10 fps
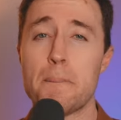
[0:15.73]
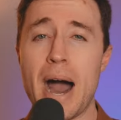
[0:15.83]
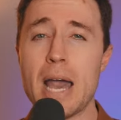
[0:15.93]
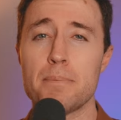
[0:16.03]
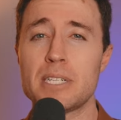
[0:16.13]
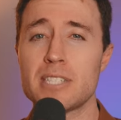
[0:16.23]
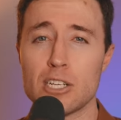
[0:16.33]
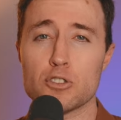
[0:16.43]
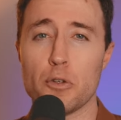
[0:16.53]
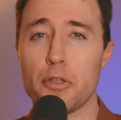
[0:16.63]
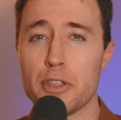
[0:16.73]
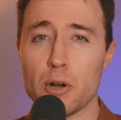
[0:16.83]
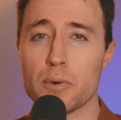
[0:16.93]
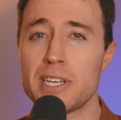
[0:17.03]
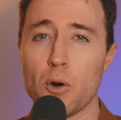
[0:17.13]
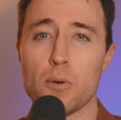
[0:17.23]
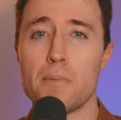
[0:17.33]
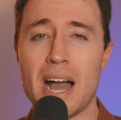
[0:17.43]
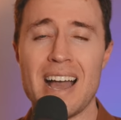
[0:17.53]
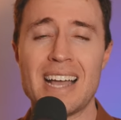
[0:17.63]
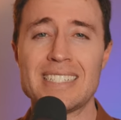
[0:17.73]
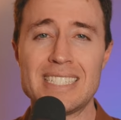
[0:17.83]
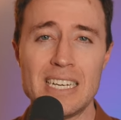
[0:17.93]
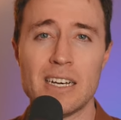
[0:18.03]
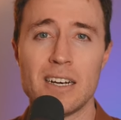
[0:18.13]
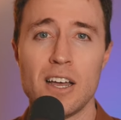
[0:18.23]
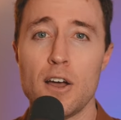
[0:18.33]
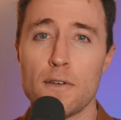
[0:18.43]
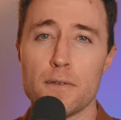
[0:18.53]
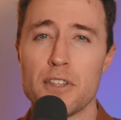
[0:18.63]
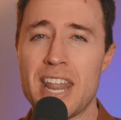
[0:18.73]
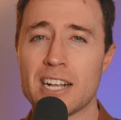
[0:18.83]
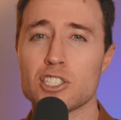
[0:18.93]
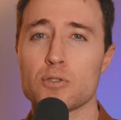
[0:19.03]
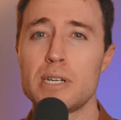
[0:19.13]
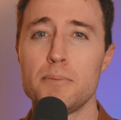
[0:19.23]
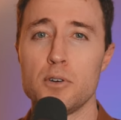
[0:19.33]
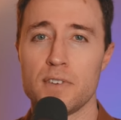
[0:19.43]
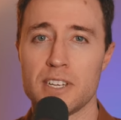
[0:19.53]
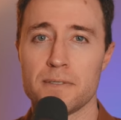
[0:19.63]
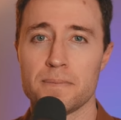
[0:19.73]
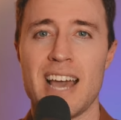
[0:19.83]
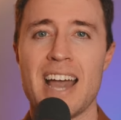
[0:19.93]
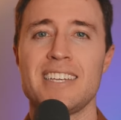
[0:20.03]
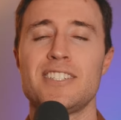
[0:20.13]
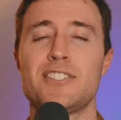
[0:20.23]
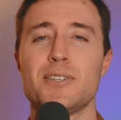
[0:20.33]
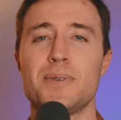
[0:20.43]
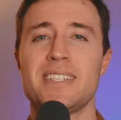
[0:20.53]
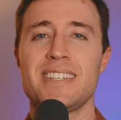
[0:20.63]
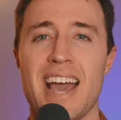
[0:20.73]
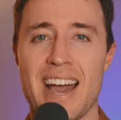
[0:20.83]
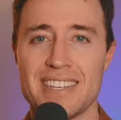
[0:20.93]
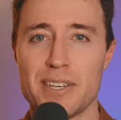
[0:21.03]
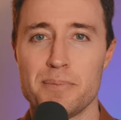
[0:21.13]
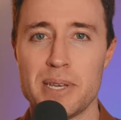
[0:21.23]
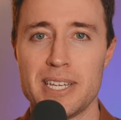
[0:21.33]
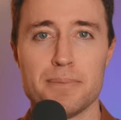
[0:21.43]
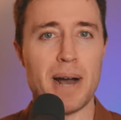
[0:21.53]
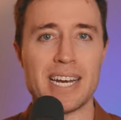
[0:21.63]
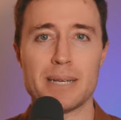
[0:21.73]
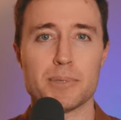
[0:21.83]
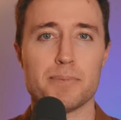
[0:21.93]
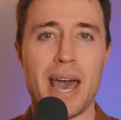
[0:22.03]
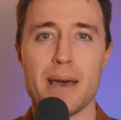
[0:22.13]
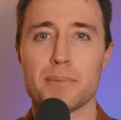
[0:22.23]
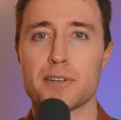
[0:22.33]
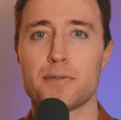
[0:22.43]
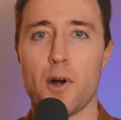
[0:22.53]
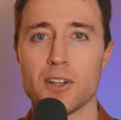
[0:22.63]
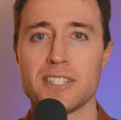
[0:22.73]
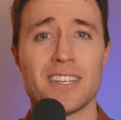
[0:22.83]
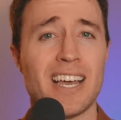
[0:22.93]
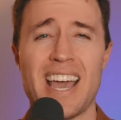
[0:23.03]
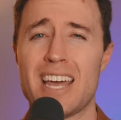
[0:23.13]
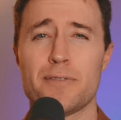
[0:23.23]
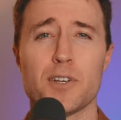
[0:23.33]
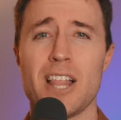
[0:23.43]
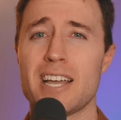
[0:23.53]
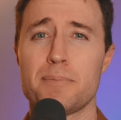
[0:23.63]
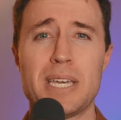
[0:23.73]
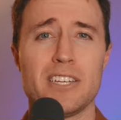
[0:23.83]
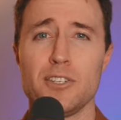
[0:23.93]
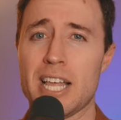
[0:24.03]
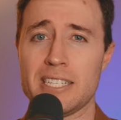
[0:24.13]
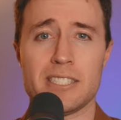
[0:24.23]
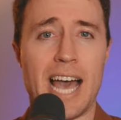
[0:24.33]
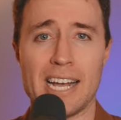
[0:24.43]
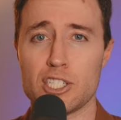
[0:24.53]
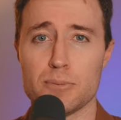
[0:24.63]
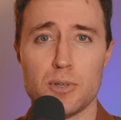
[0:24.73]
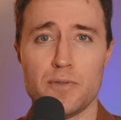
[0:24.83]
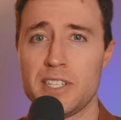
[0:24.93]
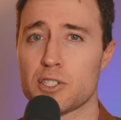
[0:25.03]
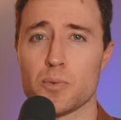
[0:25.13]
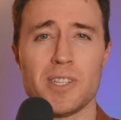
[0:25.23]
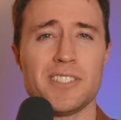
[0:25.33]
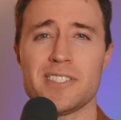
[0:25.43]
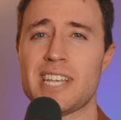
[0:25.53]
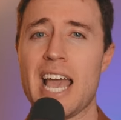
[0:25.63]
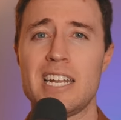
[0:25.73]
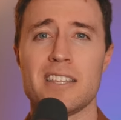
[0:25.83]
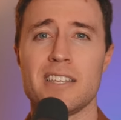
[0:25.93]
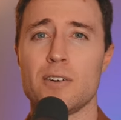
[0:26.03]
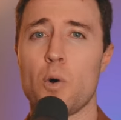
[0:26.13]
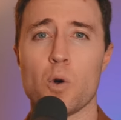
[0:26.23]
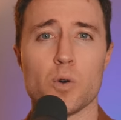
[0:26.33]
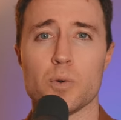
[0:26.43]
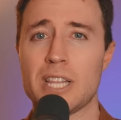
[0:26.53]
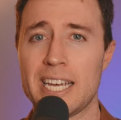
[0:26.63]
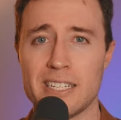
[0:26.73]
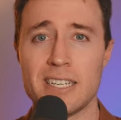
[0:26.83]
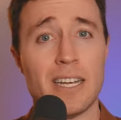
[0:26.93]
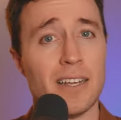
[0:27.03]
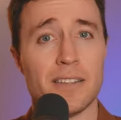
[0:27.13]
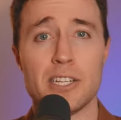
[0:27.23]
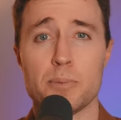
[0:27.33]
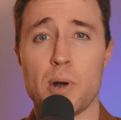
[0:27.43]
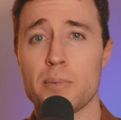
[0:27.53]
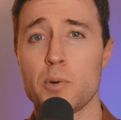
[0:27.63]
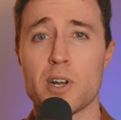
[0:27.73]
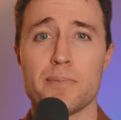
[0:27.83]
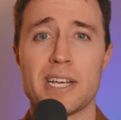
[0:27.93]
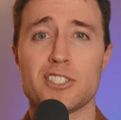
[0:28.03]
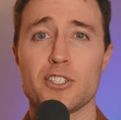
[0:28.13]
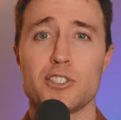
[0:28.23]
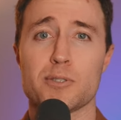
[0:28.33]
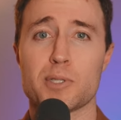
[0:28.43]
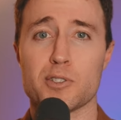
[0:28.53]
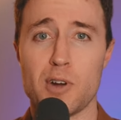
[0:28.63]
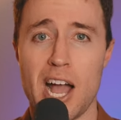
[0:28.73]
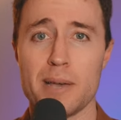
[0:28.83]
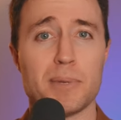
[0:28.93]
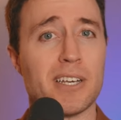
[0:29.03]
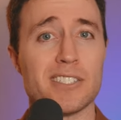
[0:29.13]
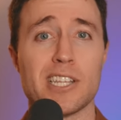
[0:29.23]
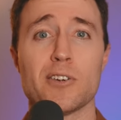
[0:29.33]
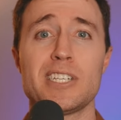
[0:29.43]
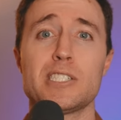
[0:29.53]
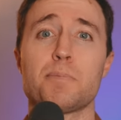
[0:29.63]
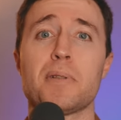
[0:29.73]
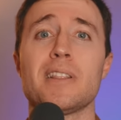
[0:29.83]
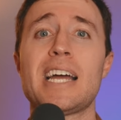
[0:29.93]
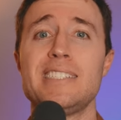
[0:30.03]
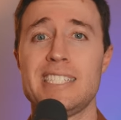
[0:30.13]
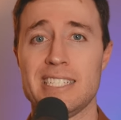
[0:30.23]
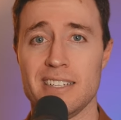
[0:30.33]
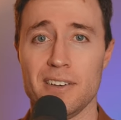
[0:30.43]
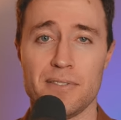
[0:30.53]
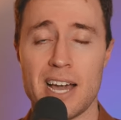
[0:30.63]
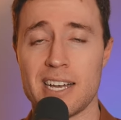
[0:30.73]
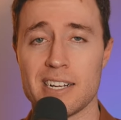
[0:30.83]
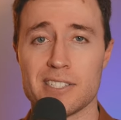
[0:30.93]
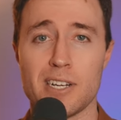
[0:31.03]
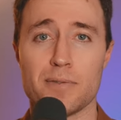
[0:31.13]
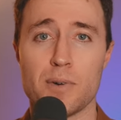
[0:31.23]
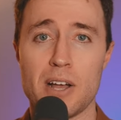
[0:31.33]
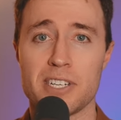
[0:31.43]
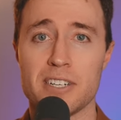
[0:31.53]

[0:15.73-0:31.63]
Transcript: my potential theory or my idea for the next Scream movie. How you doing? How you been? My name's Matt McFarland, and if you're like me and you like slasher movies or really just anything horror-related, then you probably want to make sure you subscribe because there is plenty of that kind of stuff around